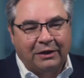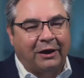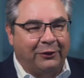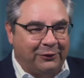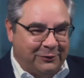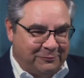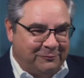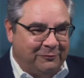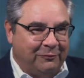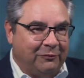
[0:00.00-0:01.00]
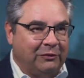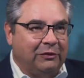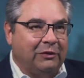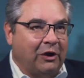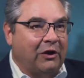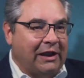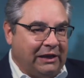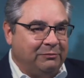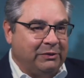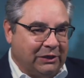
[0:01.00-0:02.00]
there are
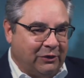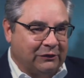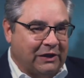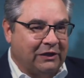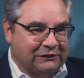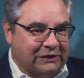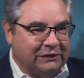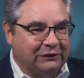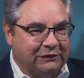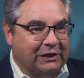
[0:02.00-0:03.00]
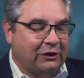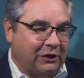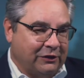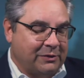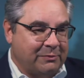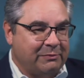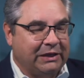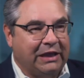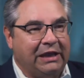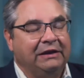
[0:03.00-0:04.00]
8 big hotels at Hilton. They called them the
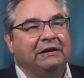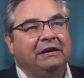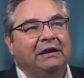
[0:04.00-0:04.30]
Big 8.